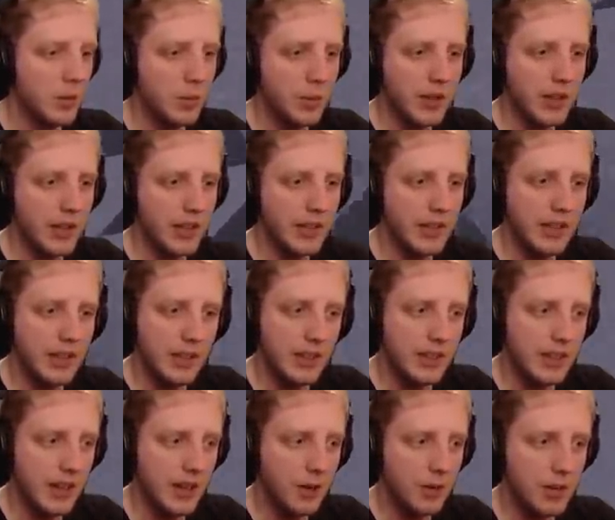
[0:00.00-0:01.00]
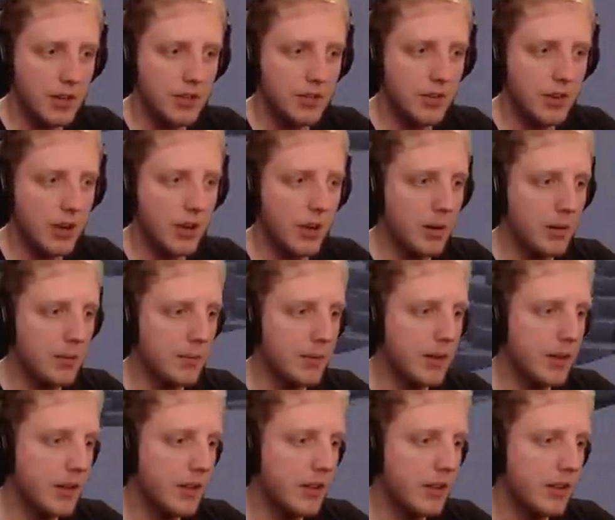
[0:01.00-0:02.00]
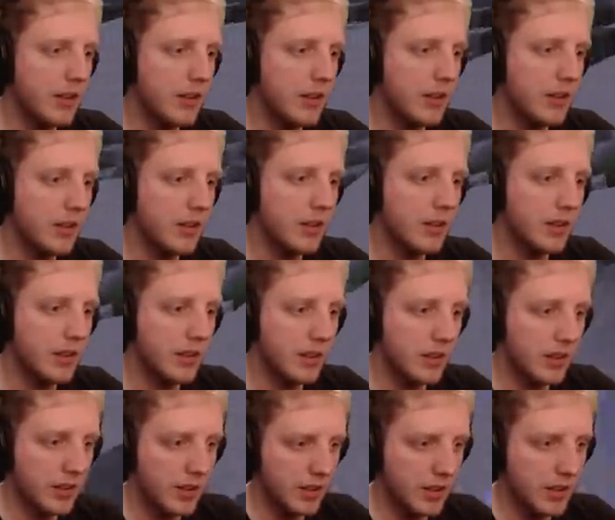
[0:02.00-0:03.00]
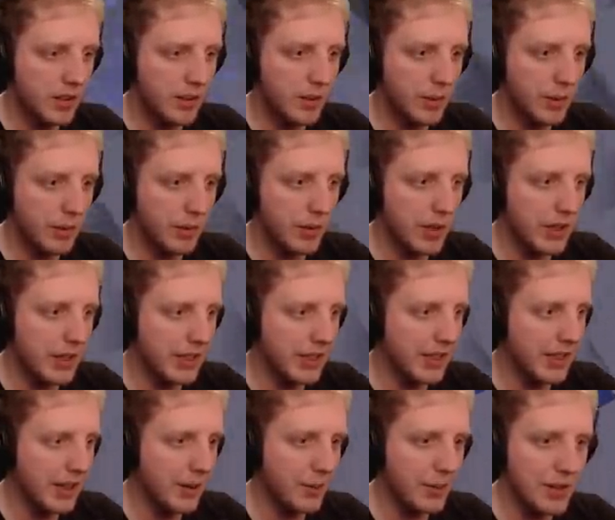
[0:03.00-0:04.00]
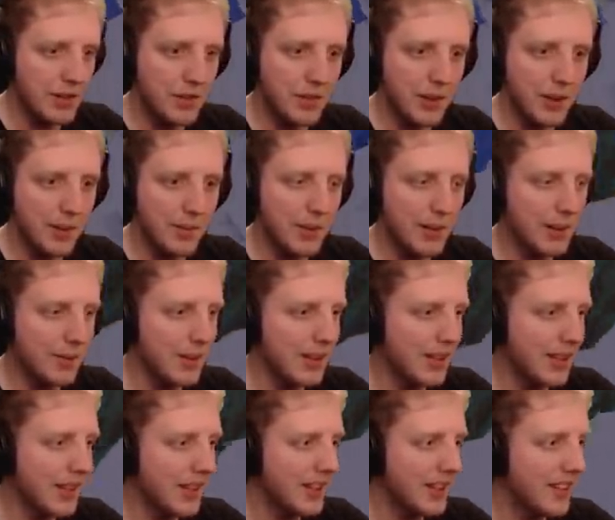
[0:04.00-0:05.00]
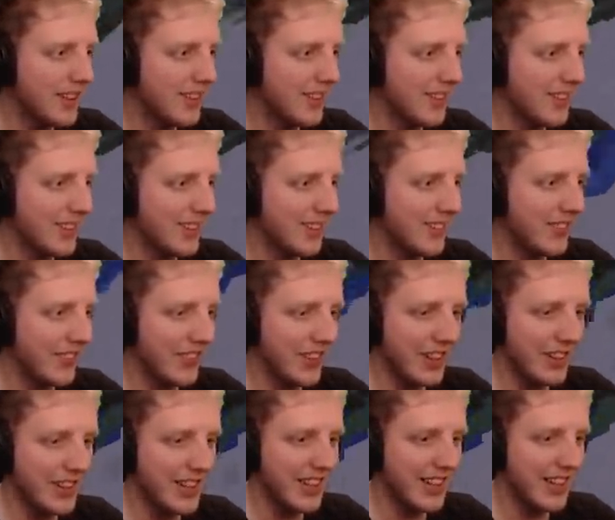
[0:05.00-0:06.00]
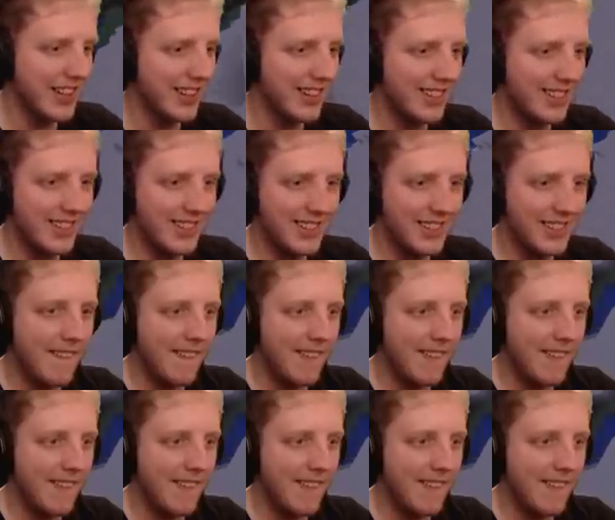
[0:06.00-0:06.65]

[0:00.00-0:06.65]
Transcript: We need that witch farm. We really need that witch farm at the minute. this is pretty ridiculous.